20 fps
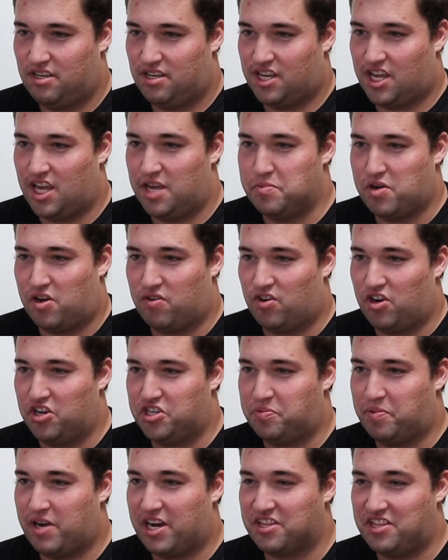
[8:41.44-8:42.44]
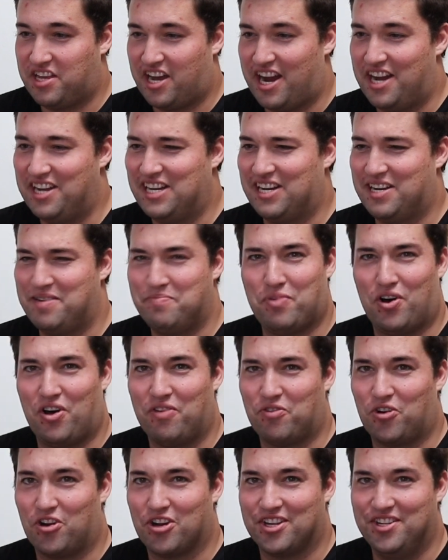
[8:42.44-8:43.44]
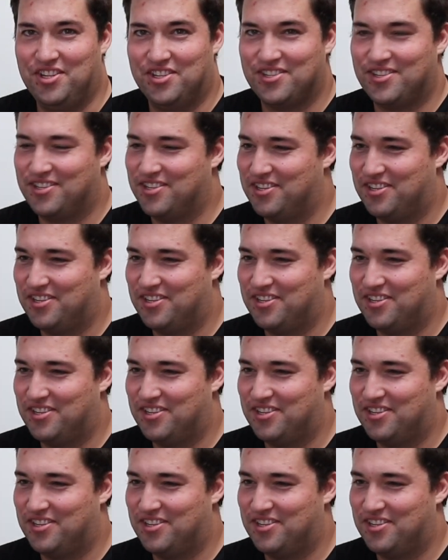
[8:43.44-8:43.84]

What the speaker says: Kemar Roach back in the heyday, bowling rockets.